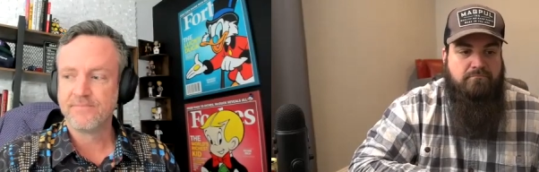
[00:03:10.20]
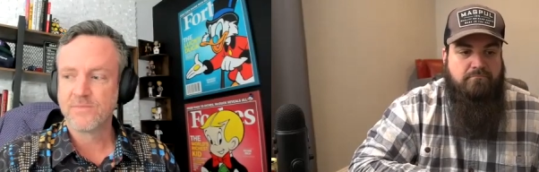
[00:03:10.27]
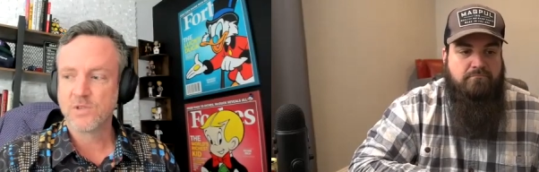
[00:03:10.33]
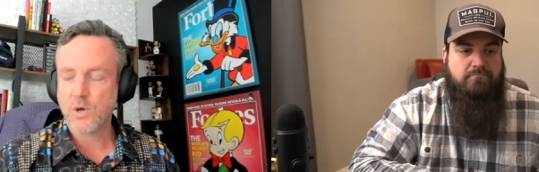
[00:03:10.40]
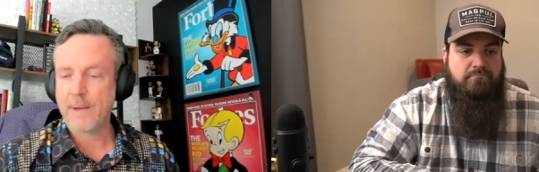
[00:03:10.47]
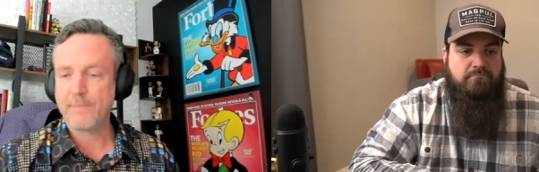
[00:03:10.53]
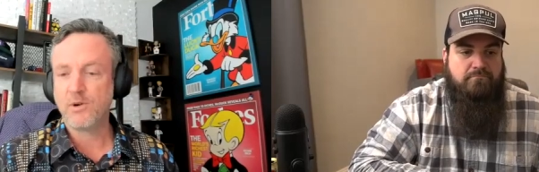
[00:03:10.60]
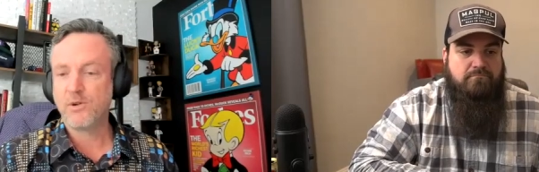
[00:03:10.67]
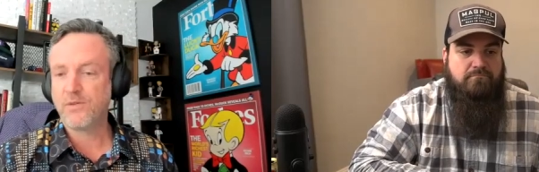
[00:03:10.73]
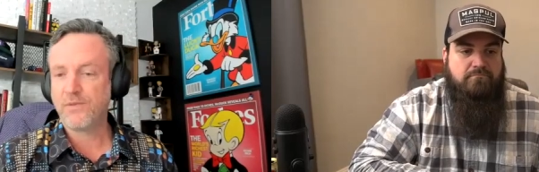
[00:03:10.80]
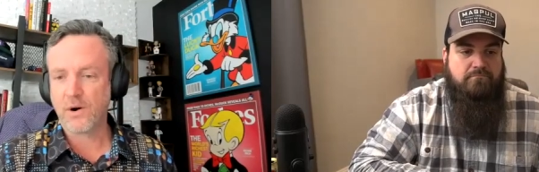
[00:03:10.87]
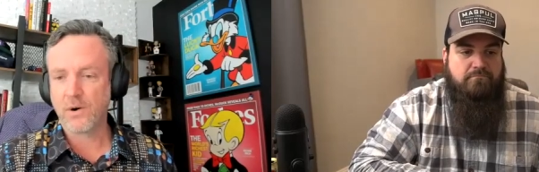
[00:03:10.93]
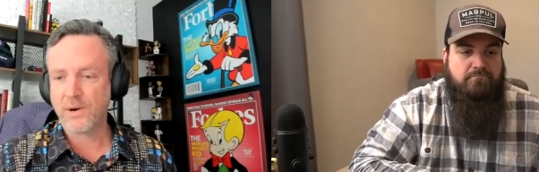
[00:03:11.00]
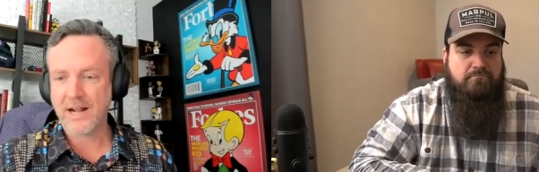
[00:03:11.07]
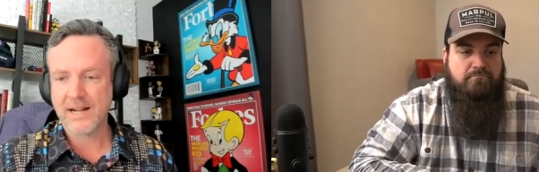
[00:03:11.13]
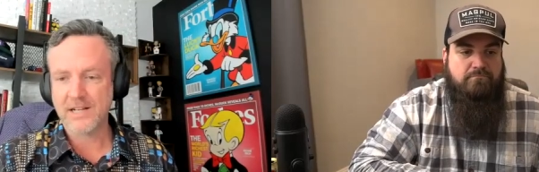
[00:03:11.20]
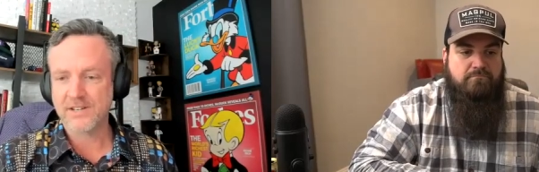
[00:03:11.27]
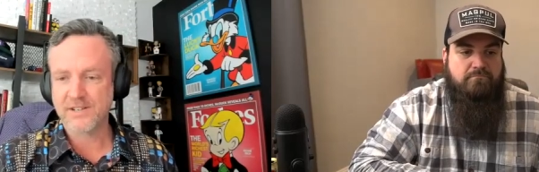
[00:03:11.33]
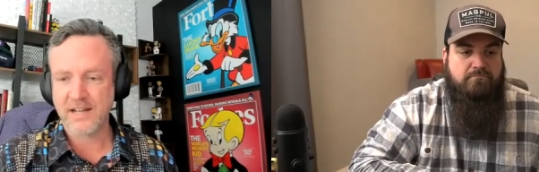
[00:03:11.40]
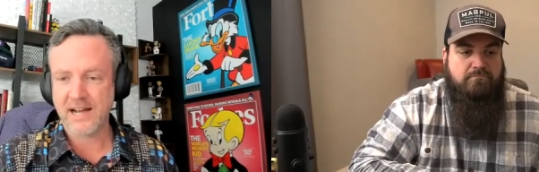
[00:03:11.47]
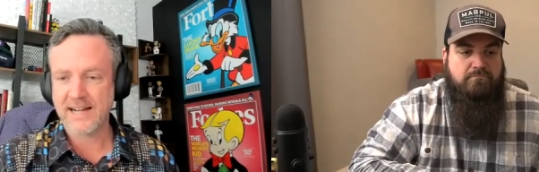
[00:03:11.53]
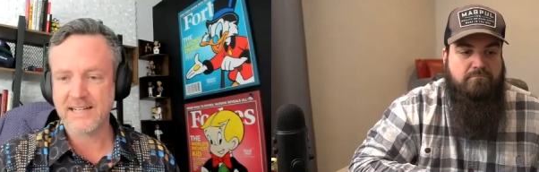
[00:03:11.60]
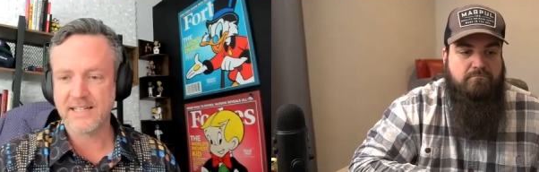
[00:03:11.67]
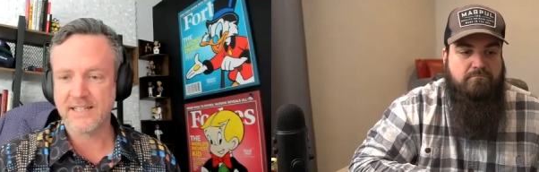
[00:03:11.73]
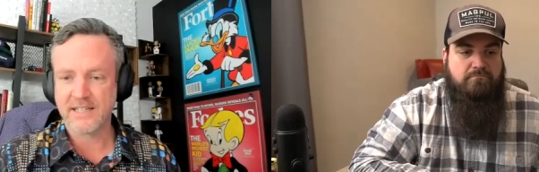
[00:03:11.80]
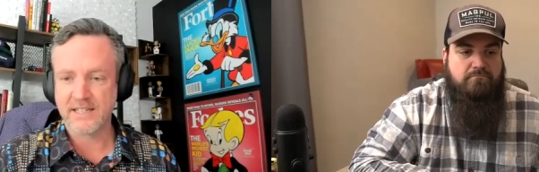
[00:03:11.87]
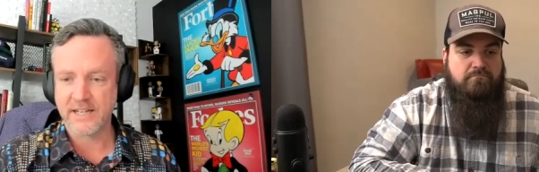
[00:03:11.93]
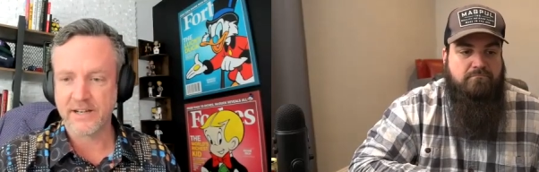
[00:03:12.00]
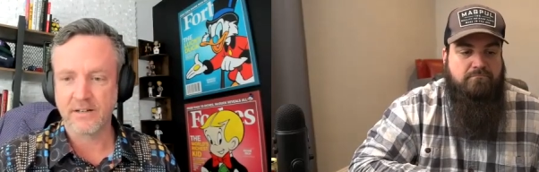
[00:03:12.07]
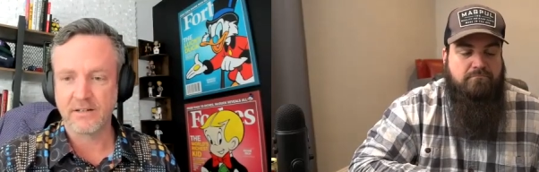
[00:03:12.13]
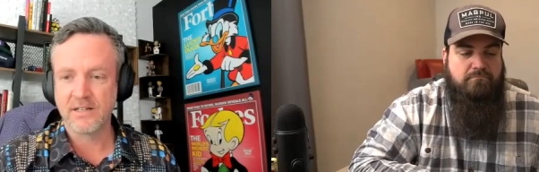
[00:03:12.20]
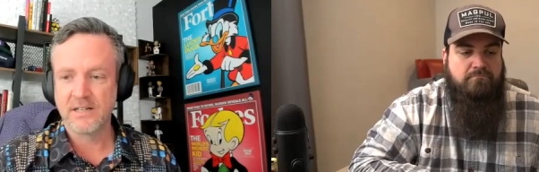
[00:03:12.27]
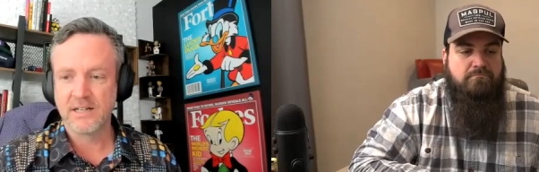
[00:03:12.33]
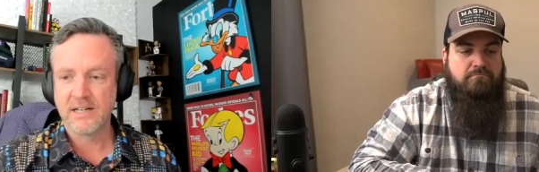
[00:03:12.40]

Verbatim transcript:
Speaker 1: so I moved forward. I just, I did the deal.